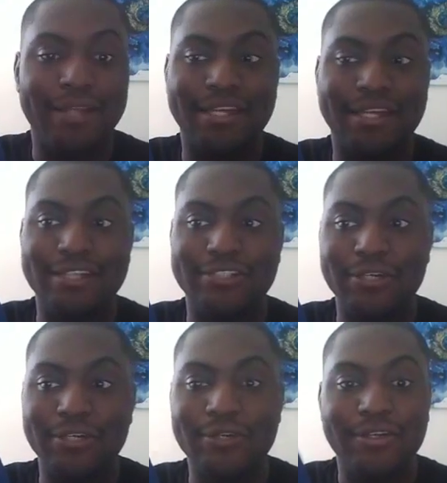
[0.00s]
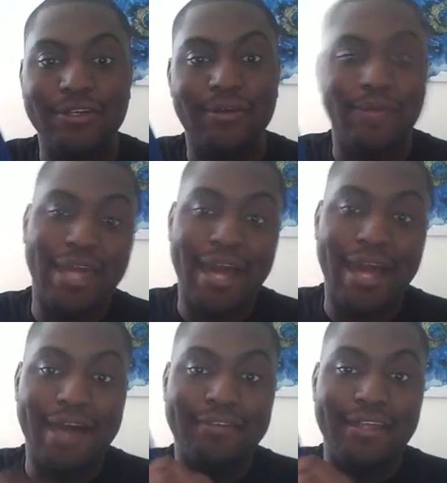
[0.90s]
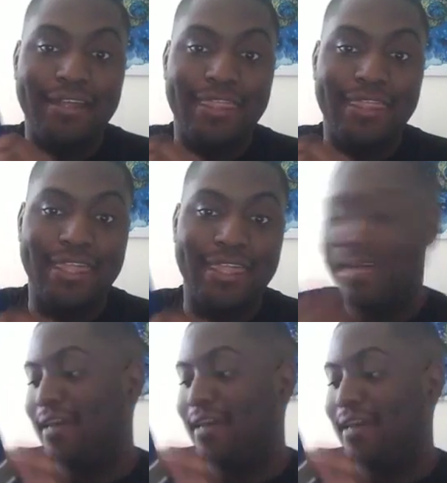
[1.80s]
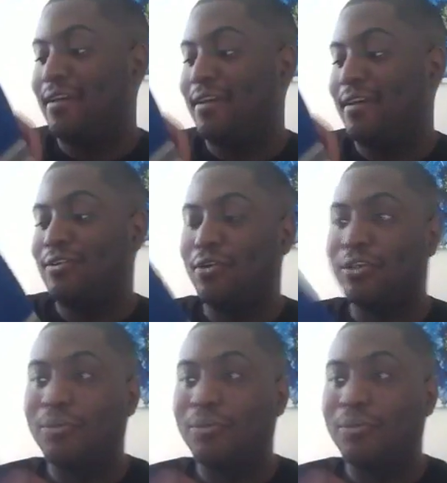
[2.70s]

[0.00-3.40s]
Because Duke, we have the North